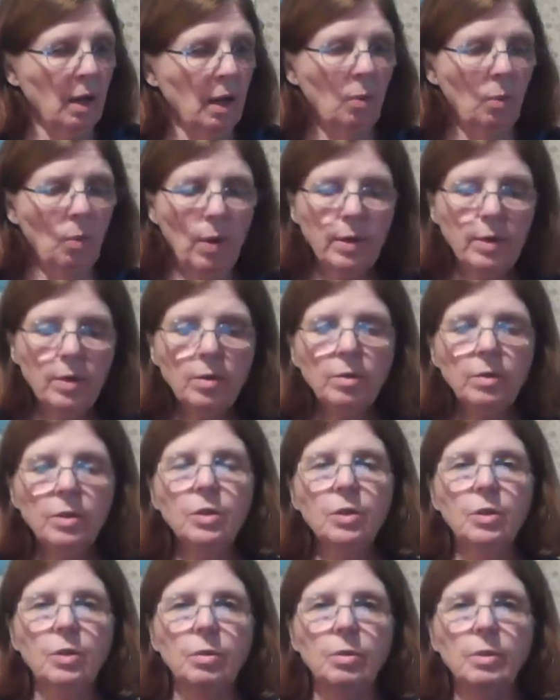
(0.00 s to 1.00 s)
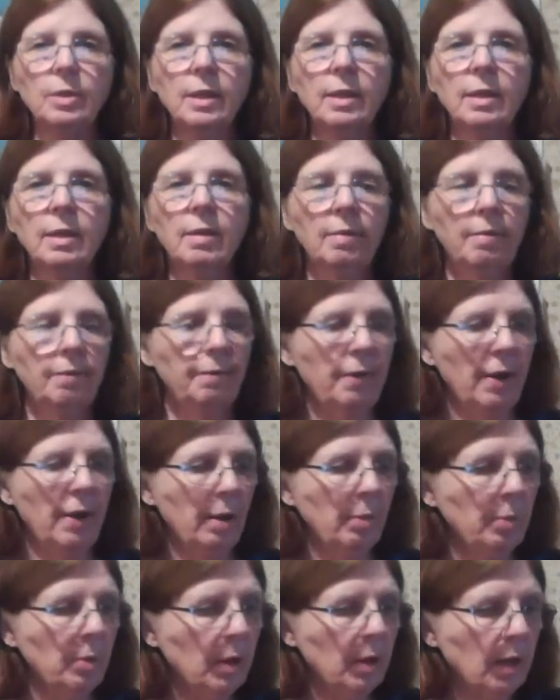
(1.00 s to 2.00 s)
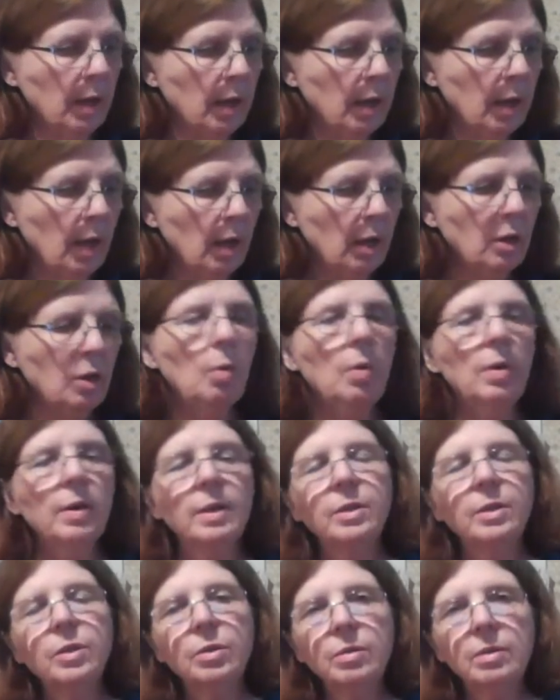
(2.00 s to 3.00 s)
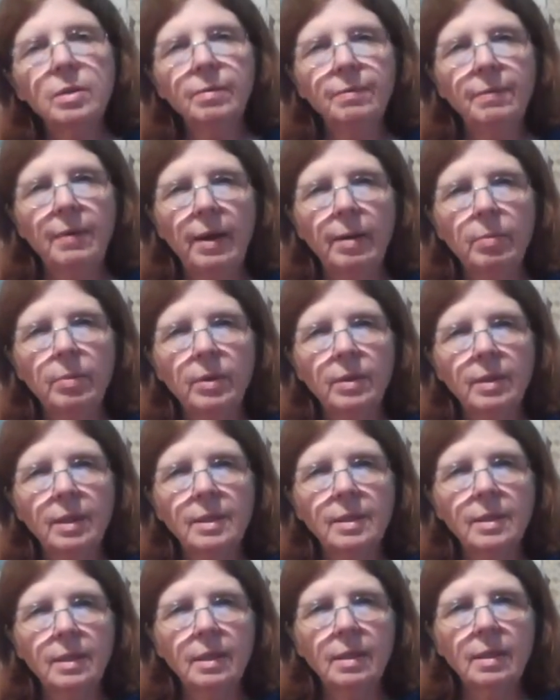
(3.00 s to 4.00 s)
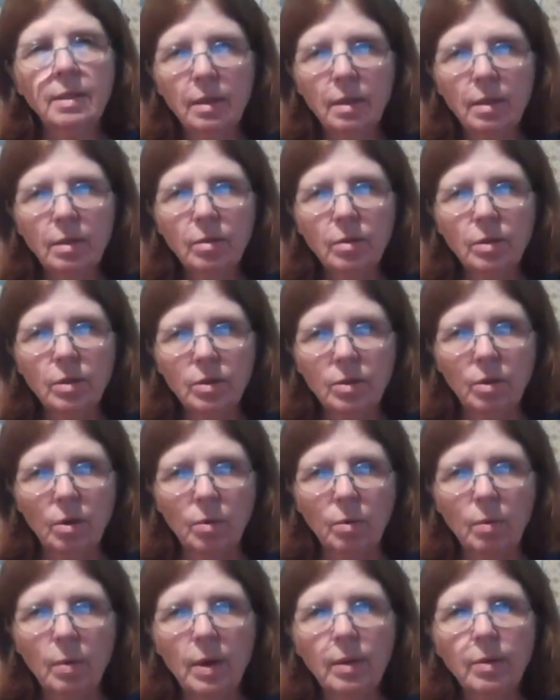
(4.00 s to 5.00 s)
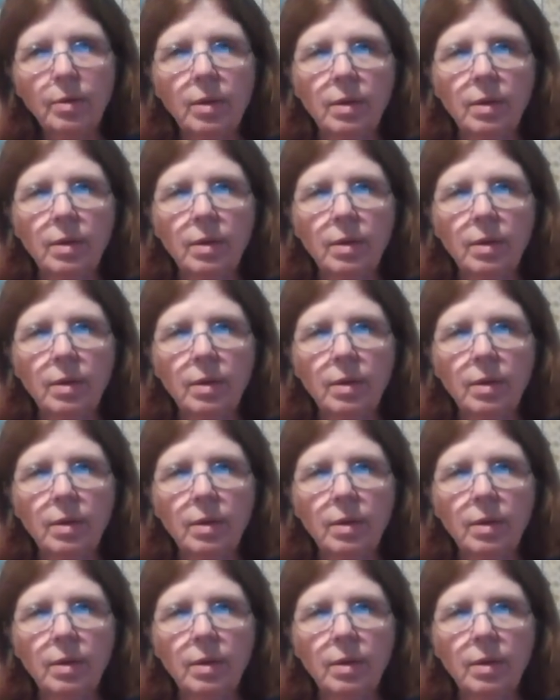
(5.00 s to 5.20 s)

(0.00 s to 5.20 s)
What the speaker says: When you're choosing fabric, you want to choose a fabric that's easy to sew with,